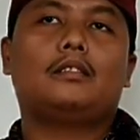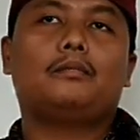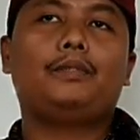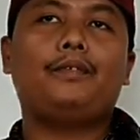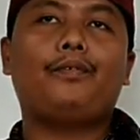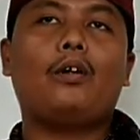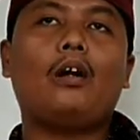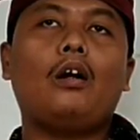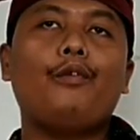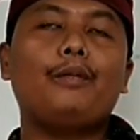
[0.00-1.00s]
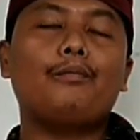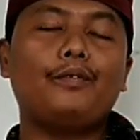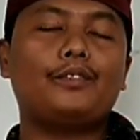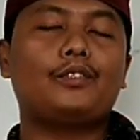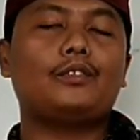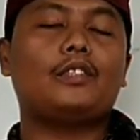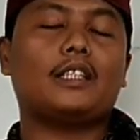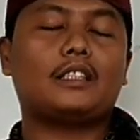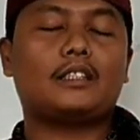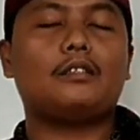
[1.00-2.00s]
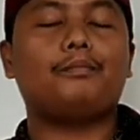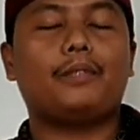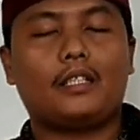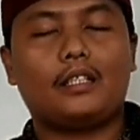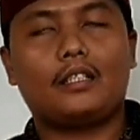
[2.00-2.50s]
Before we move to that topic,